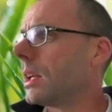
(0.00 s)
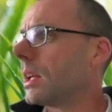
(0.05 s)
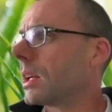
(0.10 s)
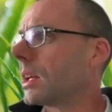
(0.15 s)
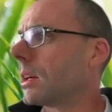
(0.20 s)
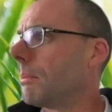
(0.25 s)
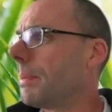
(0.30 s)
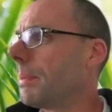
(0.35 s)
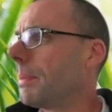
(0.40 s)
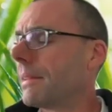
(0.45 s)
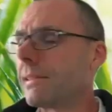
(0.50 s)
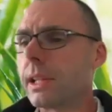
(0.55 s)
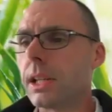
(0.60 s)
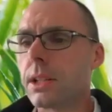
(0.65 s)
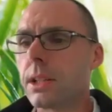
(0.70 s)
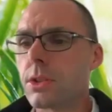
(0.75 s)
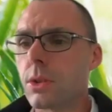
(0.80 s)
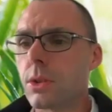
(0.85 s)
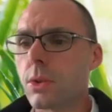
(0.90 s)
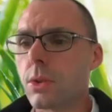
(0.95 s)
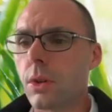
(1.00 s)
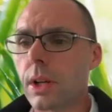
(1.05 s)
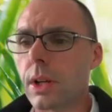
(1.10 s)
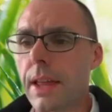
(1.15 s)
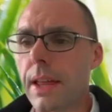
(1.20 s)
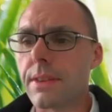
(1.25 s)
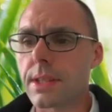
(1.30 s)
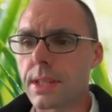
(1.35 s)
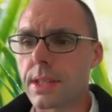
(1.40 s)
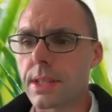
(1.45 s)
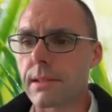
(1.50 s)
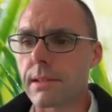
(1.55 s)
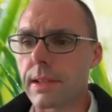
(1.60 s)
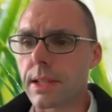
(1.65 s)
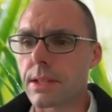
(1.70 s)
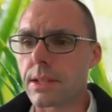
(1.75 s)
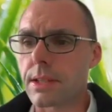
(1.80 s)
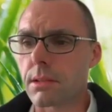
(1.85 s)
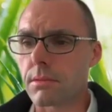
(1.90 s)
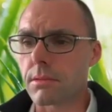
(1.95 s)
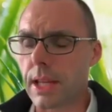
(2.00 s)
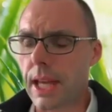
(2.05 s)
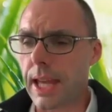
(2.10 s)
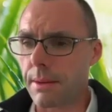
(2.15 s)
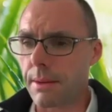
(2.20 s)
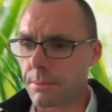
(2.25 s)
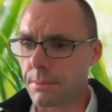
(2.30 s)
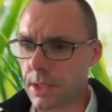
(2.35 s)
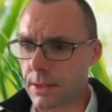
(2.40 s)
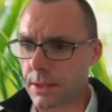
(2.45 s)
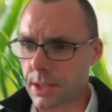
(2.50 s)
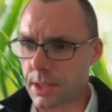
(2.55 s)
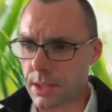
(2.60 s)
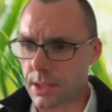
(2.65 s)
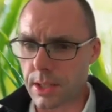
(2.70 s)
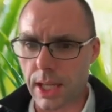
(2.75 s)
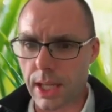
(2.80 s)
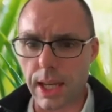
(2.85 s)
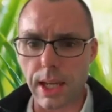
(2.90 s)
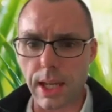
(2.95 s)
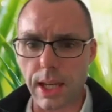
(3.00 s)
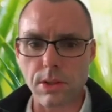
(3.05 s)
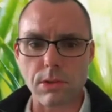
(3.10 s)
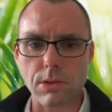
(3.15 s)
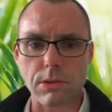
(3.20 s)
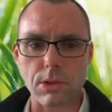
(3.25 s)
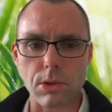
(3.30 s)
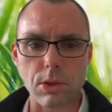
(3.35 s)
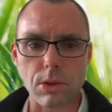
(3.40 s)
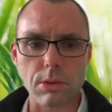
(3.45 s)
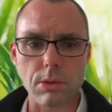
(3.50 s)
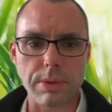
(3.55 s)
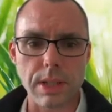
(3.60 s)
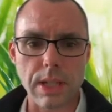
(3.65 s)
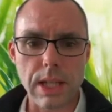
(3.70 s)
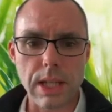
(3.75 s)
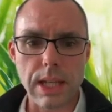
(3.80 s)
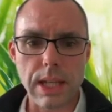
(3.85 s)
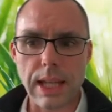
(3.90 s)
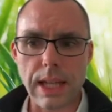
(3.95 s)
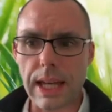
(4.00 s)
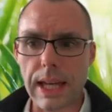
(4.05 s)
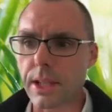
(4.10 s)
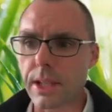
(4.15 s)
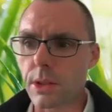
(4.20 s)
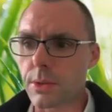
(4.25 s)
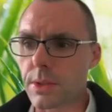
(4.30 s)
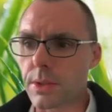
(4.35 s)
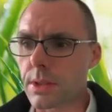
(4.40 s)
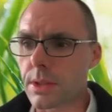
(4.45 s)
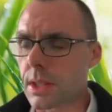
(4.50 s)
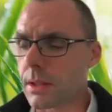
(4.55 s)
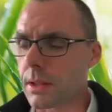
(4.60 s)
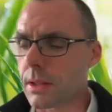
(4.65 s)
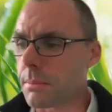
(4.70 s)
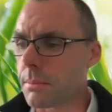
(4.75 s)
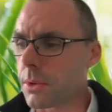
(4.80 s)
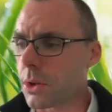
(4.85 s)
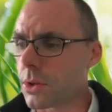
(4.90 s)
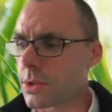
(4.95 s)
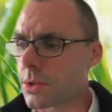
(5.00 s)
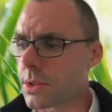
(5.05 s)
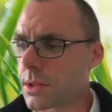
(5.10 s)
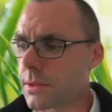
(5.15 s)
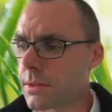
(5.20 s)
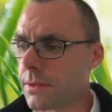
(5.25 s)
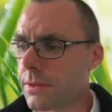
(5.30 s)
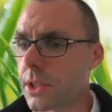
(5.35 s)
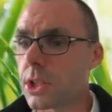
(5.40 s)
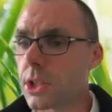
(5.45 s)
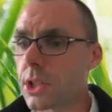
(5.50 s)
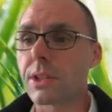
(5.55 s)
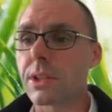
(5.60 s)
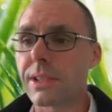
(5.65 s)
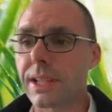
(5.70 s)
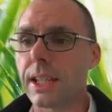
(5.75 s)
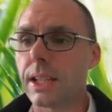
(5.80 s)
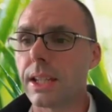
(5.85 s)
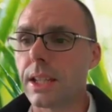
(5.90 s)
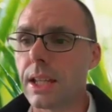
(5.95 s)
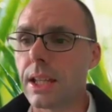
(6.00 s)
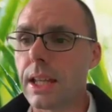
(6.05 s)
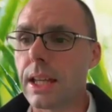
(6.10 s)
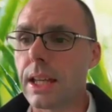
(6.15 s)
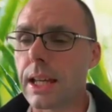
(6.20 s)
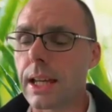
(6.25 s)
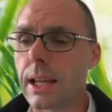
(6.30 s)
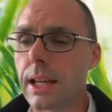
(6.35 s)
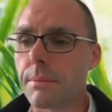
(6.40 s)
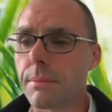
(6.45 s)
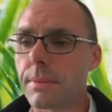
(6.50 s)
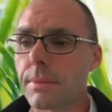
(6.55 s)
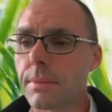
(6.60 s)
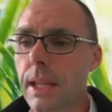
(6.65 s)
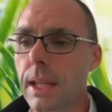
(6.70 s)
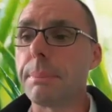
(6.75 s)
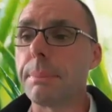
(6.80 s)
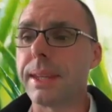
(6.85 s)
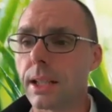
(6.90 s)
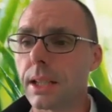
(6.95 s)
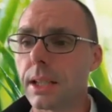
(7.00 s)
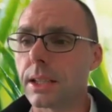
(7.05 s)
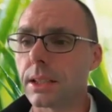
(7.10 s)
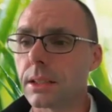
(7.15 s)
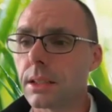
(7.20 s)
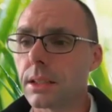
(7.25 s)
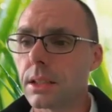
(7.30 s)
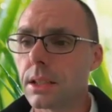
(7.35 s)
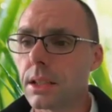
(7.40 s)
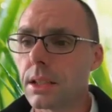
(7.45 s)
comparing it to all other series aimed at this age group, I think it was the most visually appealing